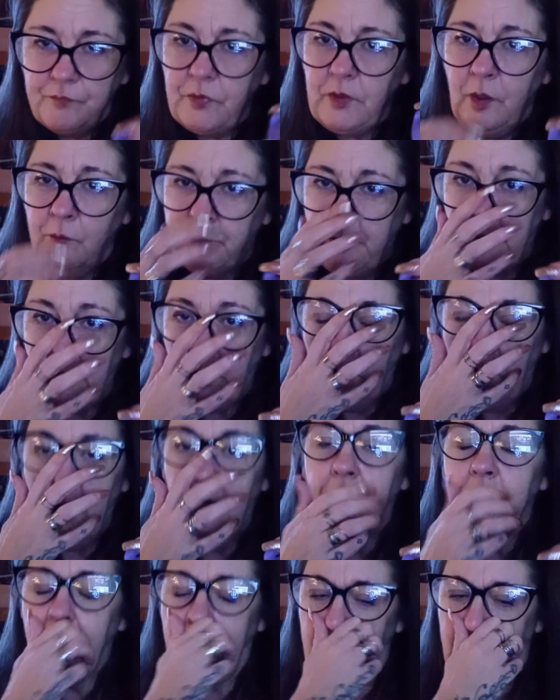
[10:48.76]

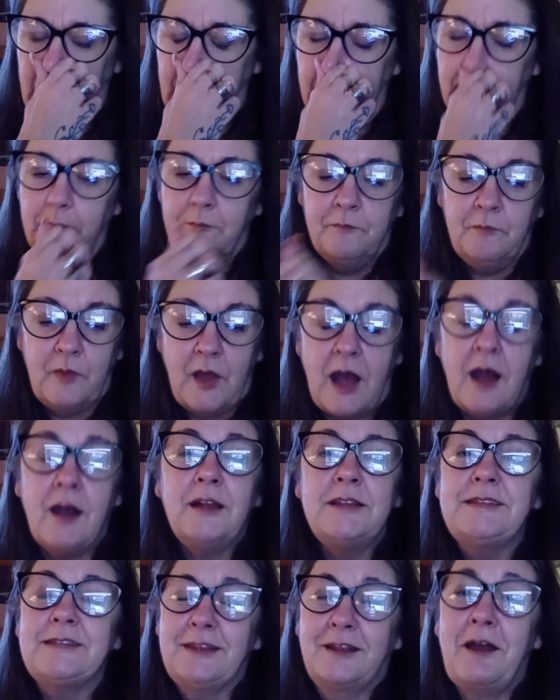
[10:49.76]
But so
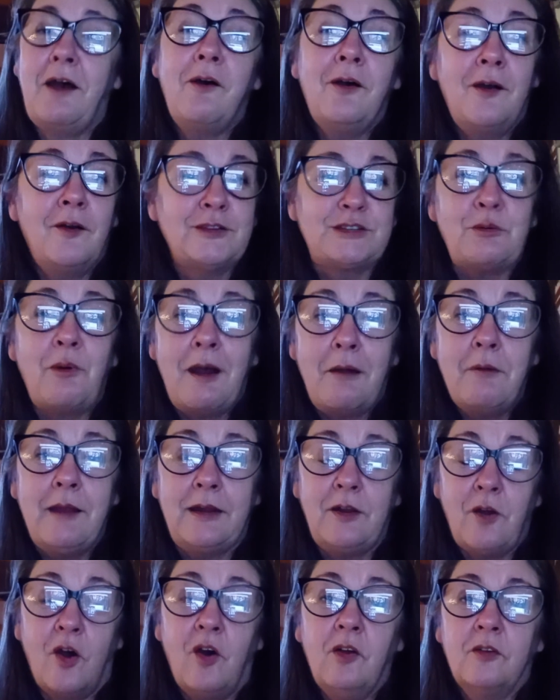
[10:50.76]
I
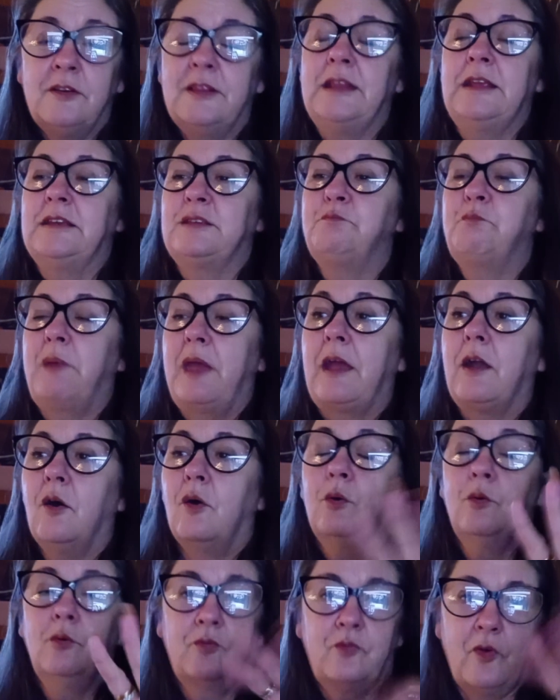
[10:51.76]
went on this big
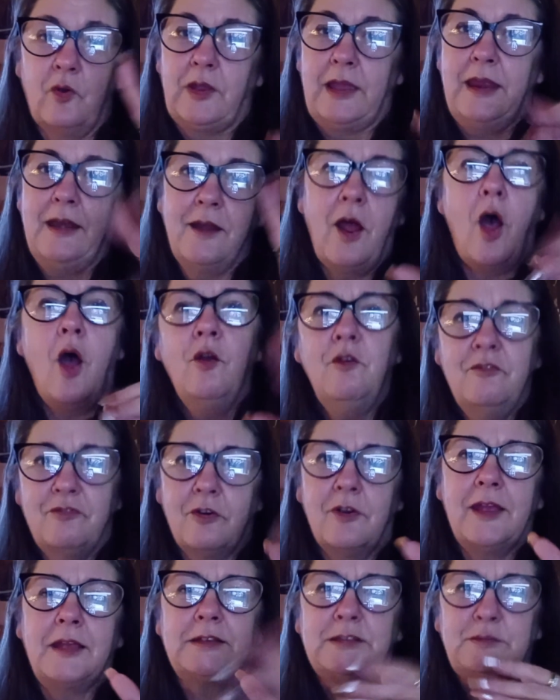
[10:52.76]
old fucking
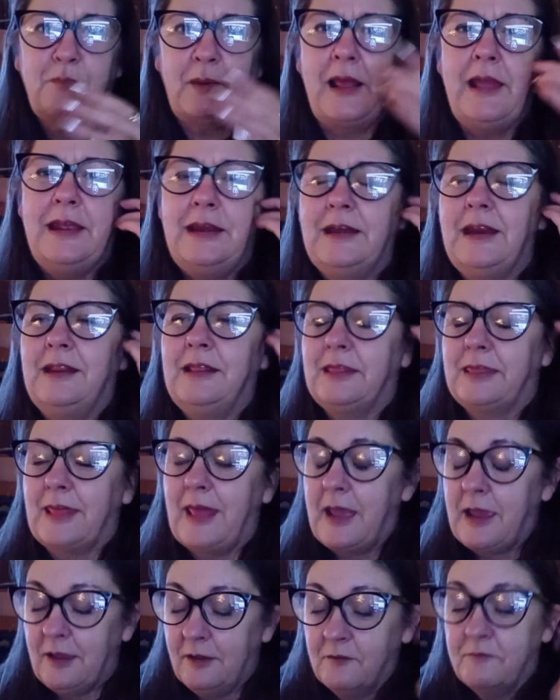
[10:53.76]
over-explaining
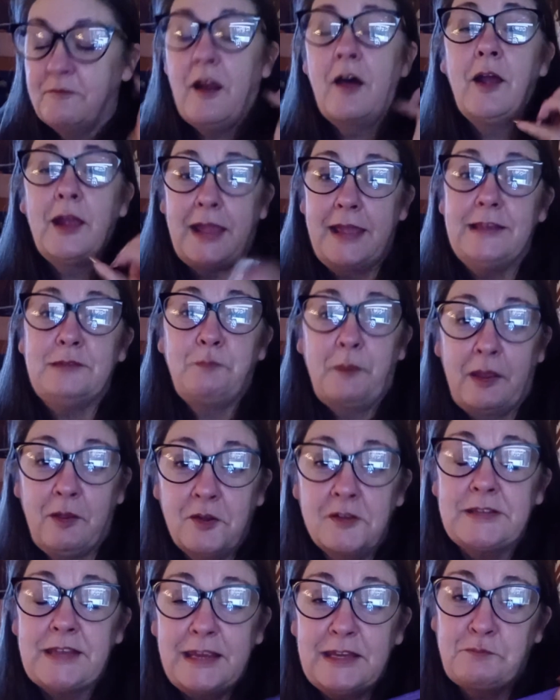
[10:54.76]
thing of like, it's
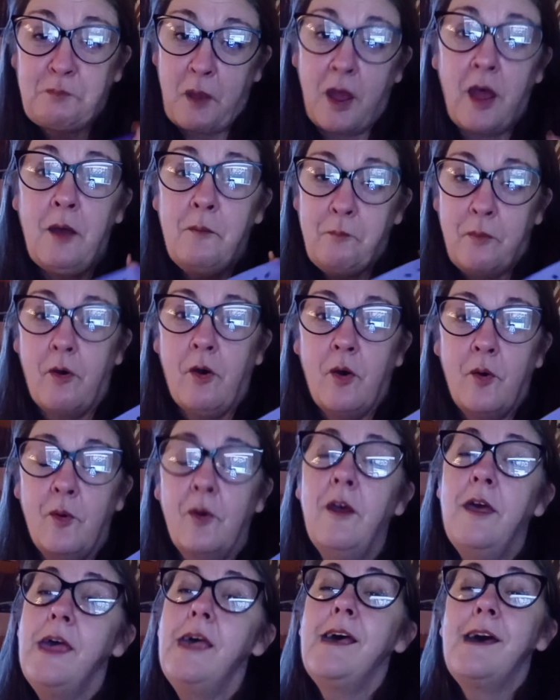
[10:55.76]
because it's
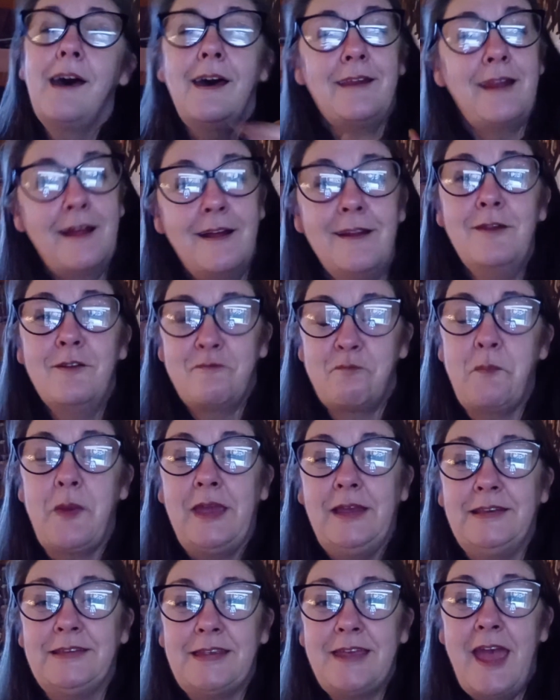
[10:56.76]
purple and I love
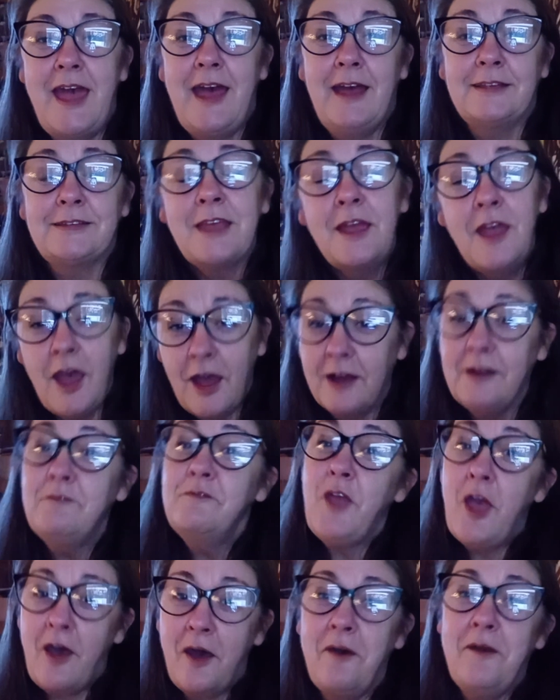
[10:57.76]
BTS. And have
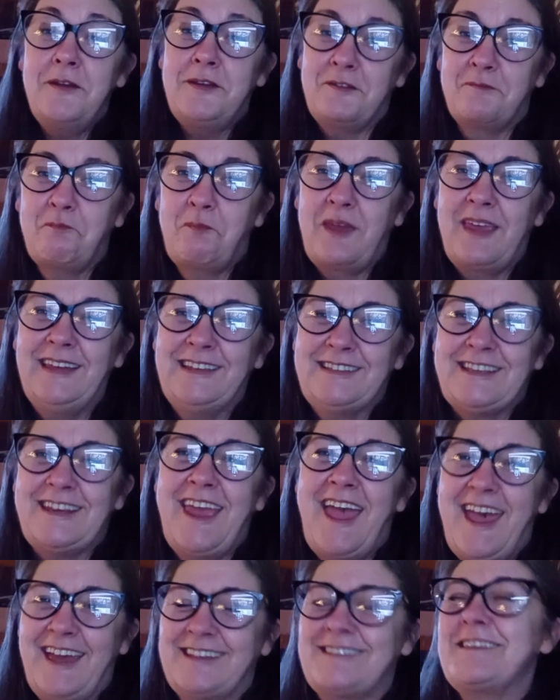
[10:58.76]
you heard of
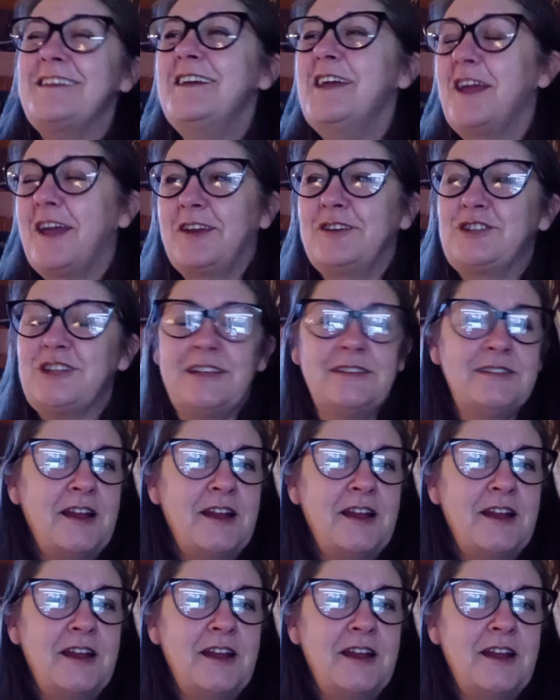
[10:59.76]
BTS? And she's